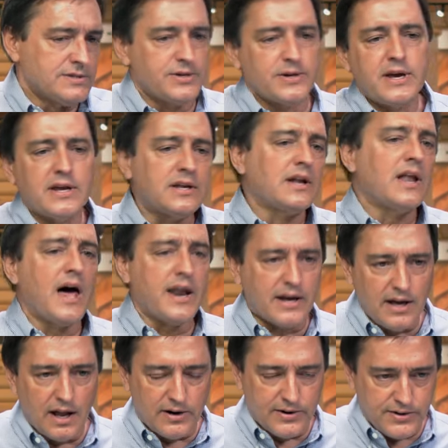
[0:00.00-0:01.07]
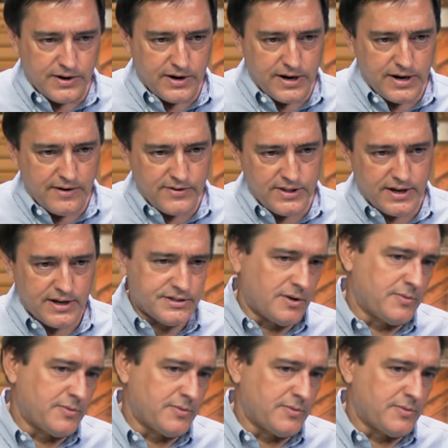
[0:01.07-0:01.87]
So you get into a lot of color theory and everything.